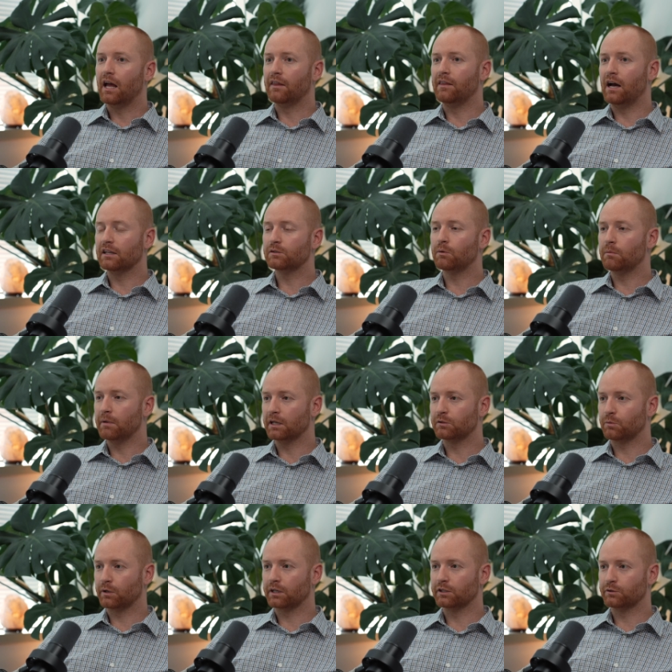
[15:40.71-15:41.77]
And that's what
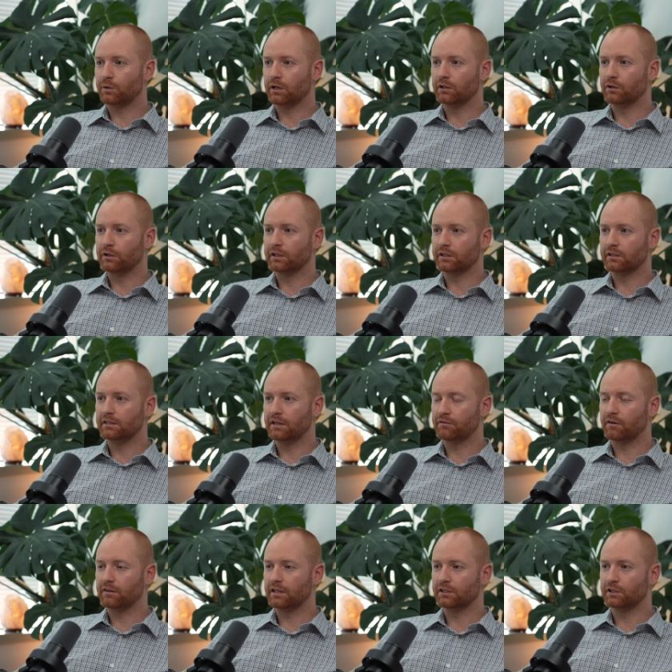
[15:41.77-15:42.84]
makes work integrated learning
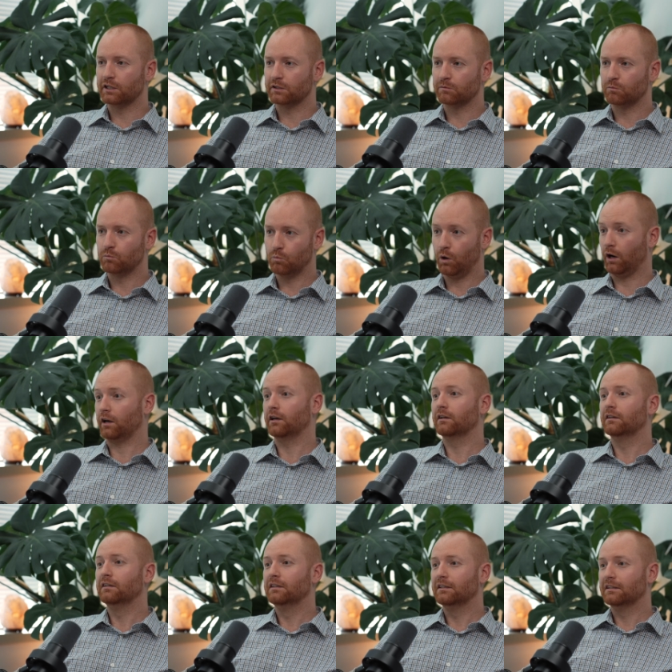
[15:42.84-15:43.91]
different than just work.
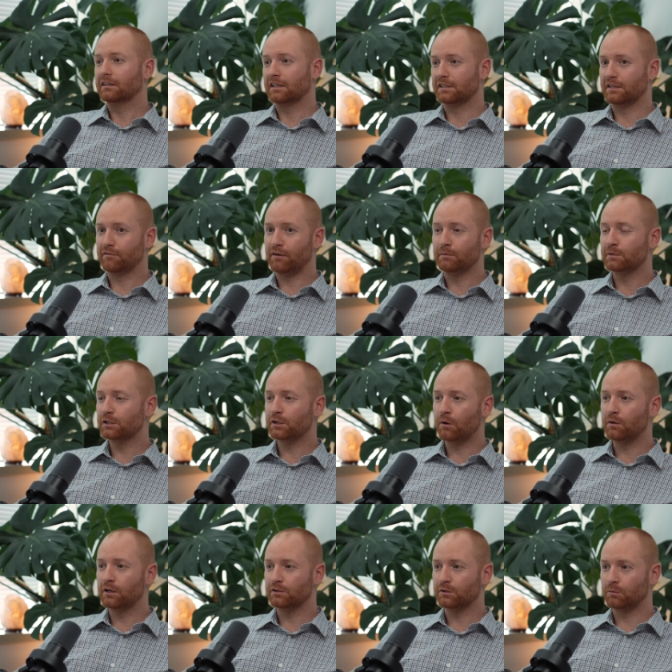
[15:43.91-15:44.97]
Because if I'm just
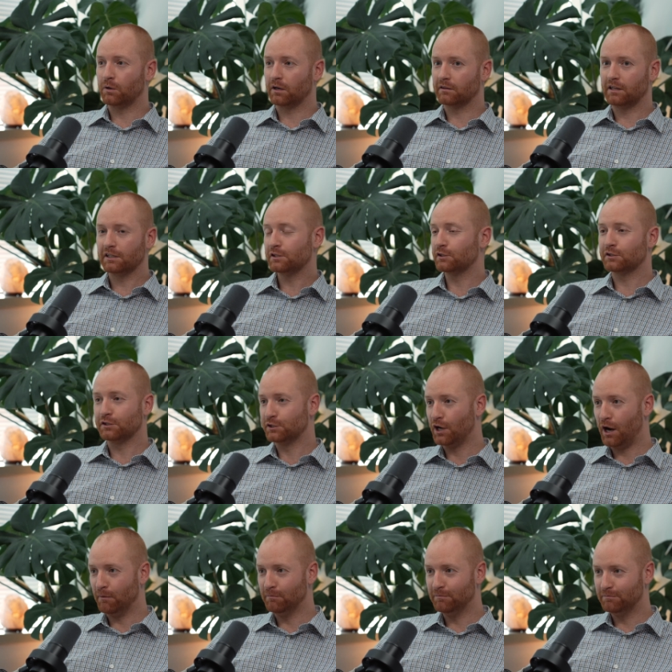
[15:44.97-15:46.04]
going out to work, that's just a
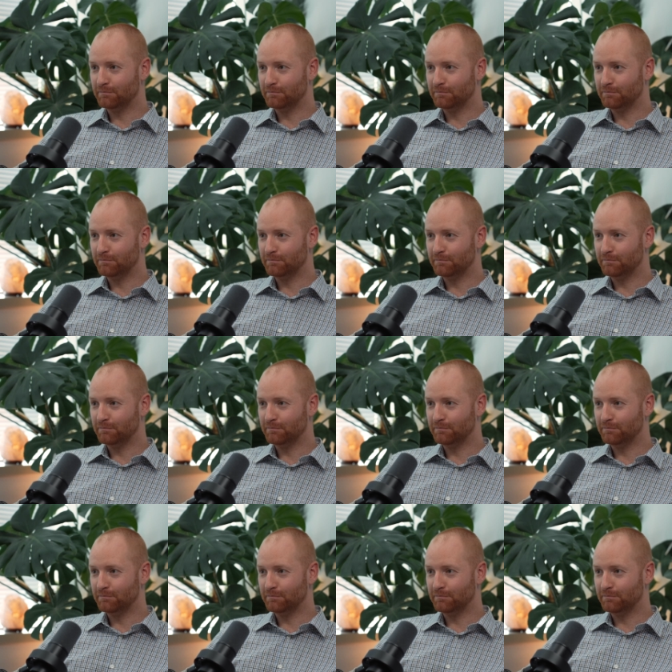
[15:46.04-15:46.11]
job.